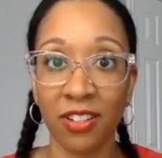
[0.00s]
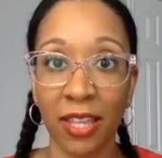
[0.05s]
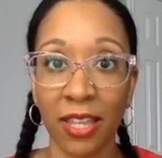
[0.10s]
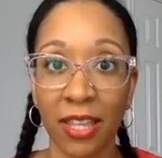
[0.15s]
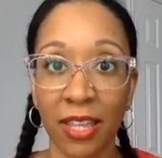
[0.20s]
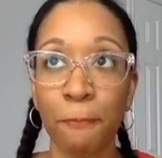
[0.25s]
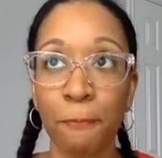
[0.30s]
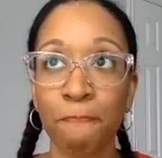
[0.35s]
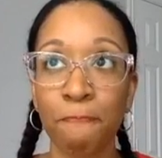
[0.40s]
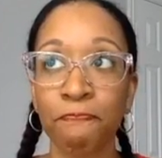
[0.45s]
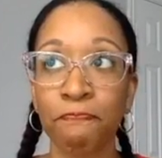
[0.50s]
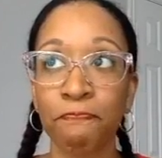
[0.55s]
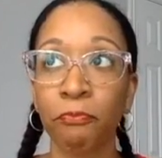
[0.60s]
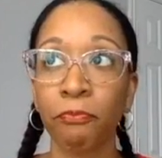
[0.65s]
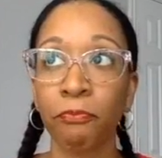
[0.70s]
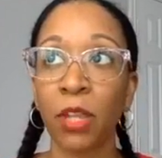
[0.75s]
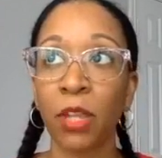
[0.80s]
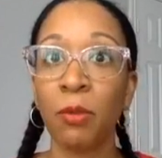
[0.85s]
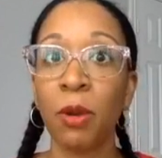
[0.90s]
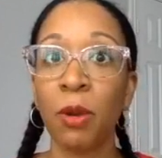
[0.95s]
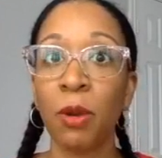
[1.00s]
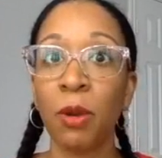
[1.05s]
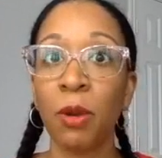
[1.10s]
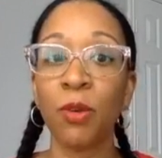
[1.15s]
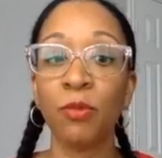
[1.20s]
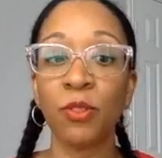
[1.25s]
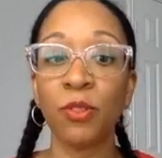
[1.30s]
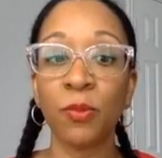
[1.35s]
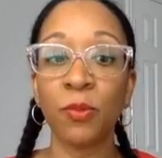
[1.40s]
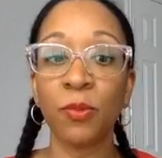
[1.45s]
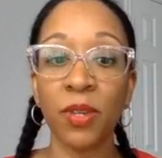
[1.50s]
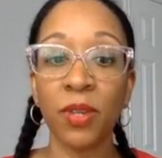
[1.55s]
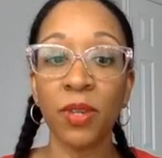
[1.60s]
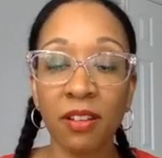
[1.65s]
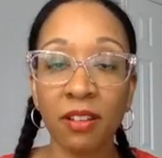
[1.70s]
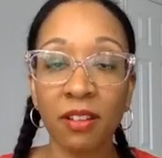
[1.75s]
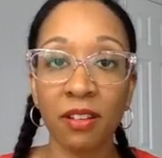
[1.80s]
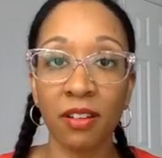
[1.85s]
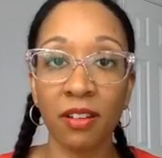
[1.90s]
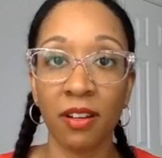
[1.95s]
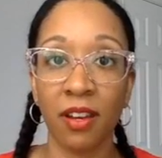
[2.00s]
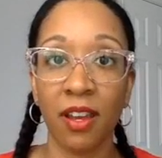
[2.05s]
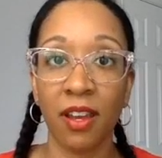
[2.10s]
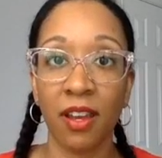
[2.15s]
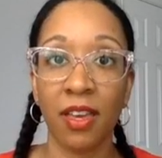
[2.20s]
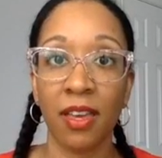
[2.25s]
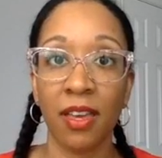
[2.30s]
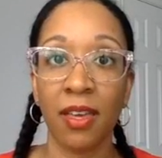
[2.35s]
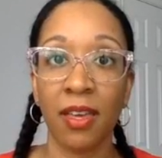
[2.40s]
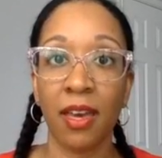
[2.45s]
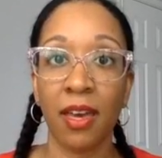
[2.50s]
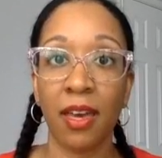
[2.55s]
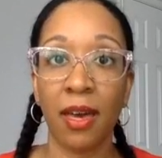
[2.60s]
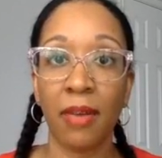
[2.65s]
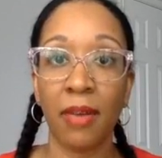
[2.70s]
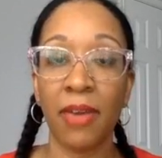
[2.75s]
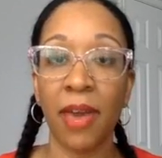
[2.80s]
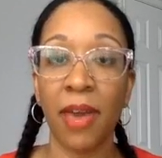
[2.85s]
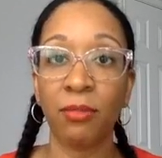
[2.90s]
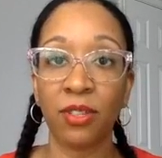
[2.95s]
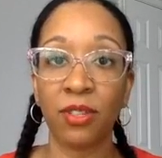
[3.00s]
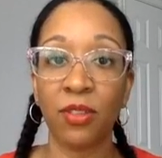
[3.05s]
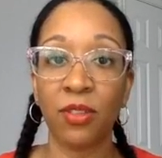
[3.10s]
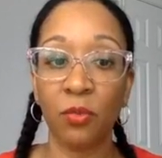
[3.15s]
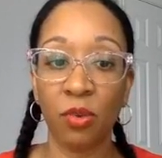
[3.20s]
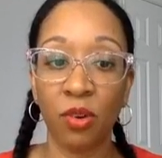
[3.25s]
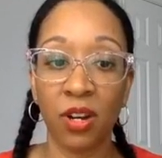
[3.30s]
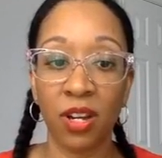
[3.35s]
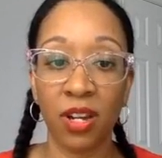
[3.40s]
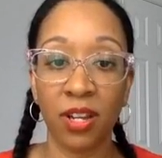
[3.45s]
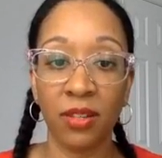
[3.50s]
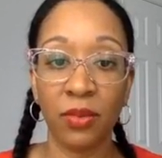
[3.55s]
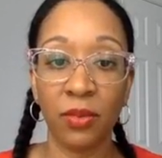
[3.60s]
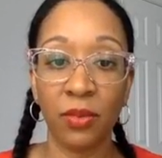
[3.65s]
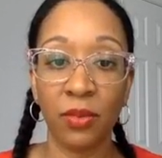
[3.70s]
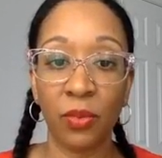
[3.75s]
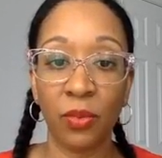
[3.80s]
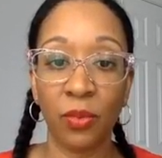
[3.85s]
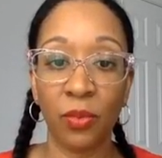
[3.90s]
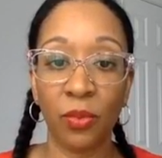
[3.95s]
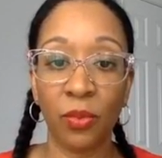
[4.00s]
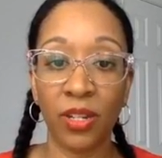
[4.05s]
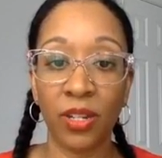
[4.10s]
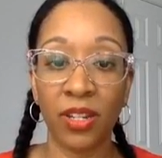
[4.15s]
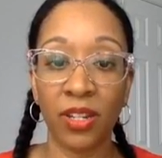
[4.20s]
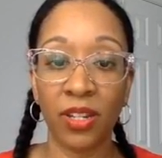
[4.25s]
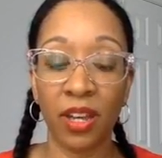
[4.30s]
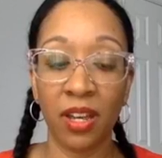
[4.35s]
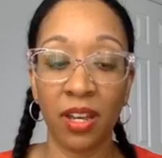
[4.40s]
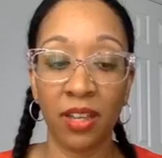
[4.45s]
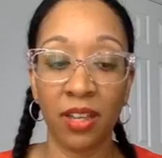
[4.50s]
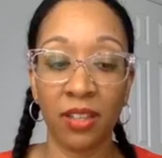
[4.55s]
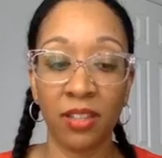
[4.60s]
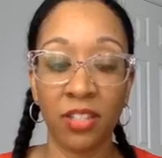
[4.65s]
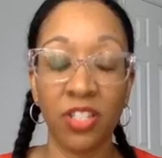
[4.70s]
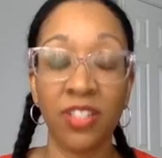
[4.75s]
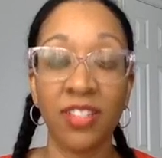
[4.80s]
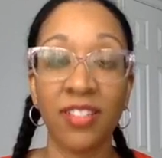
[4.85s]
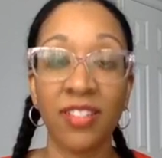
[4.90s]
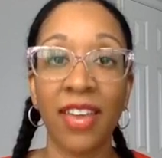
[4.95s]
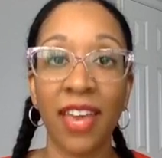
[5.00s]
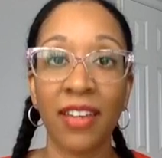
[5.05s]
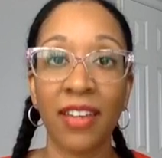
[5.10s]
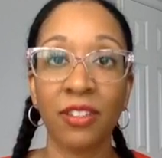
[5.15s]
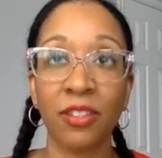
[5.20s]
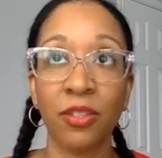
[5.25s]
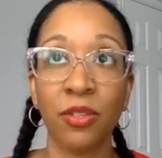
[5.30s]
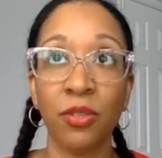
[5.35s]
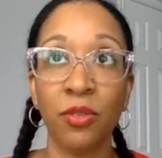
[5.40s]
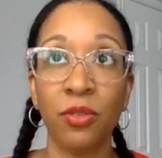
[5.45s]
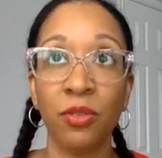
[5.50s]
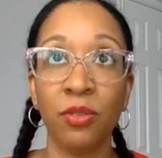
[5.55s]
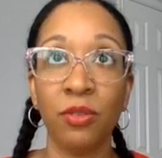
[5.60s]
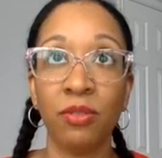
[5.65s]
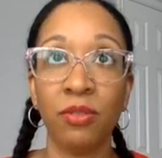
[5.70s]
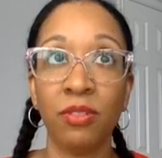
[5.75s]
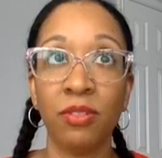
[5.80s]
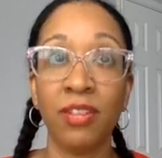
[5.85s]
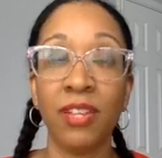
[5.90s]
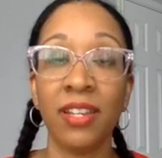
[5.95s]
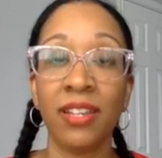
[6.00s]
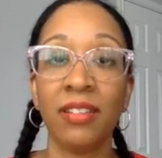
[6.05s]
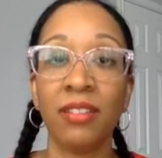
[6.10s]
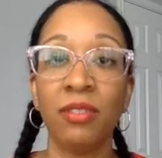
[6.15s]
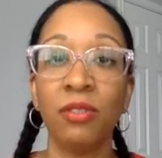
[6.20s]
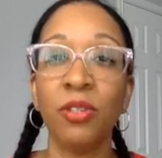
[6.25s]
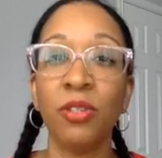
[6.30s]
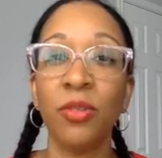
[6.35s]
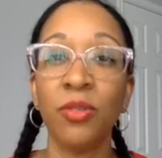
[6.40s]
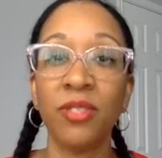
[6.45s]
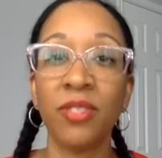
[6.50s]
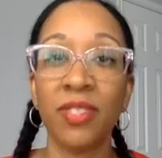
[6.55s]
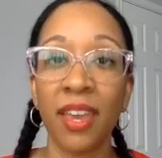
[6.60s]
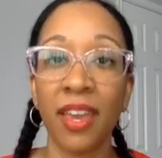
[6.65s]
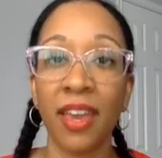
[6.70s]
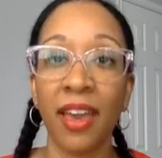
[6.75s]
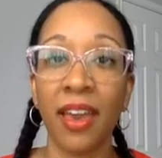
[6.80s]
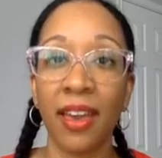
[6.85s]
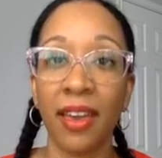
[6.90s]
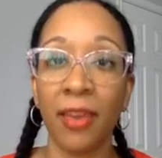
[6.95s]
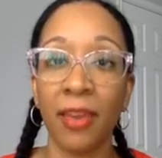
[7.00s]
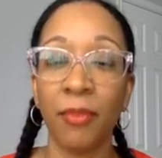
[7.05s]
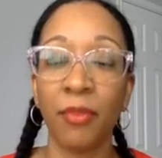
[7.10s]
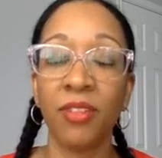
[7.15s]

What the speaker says: Like, remember, it was Peter that was the one when Jesus asked, who do you say I am?